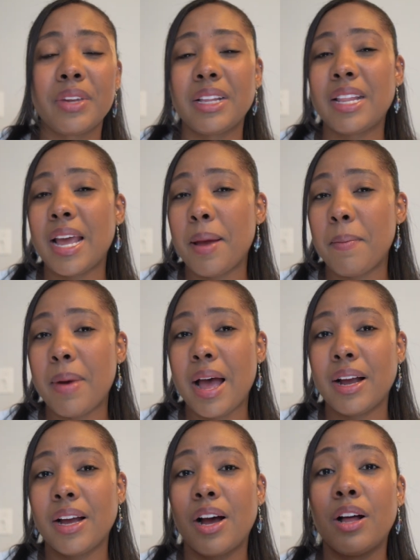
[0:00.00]
The
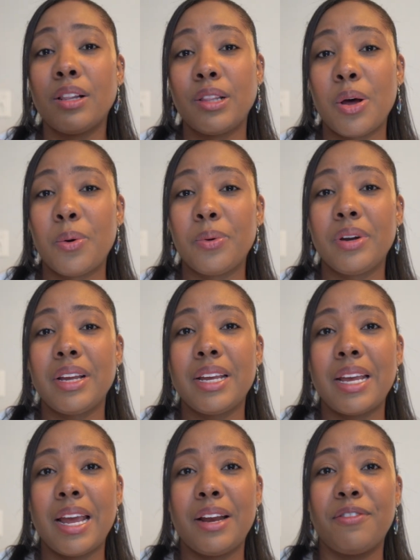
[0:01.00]
handbag alone
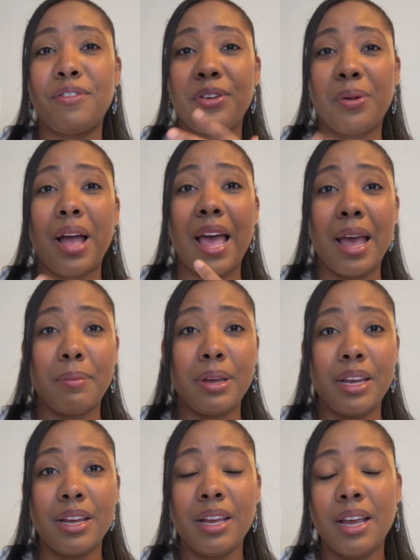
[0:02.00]
can feel
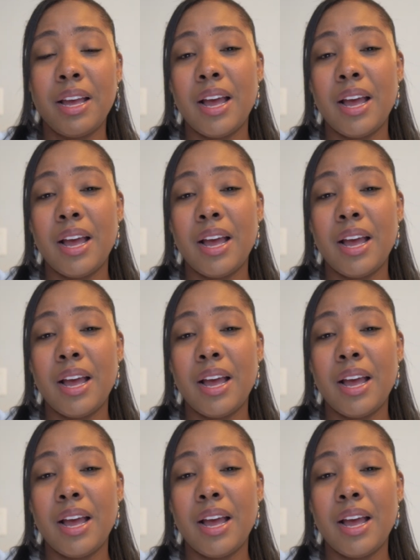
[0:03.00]
heavy,